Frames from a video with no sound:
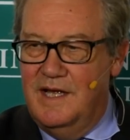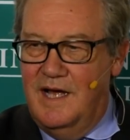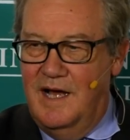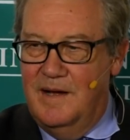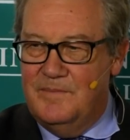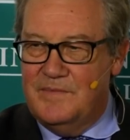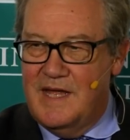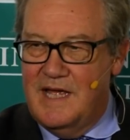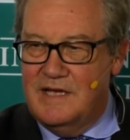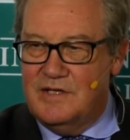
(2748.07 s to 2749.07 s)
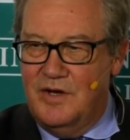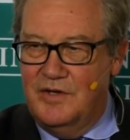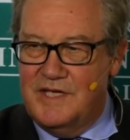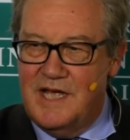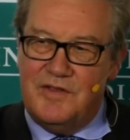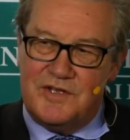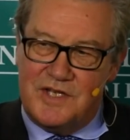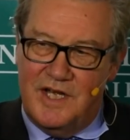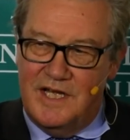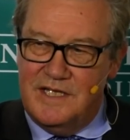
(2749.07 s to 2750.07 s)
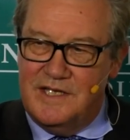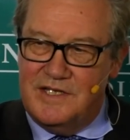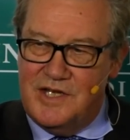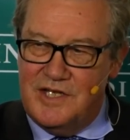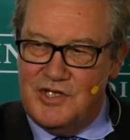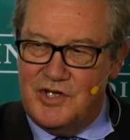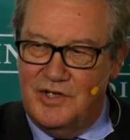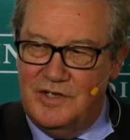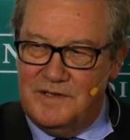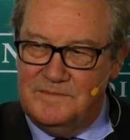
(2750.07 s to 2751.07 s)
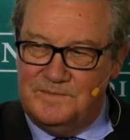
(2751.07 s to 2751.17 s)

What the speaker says: And on the other side, the Taoiseach,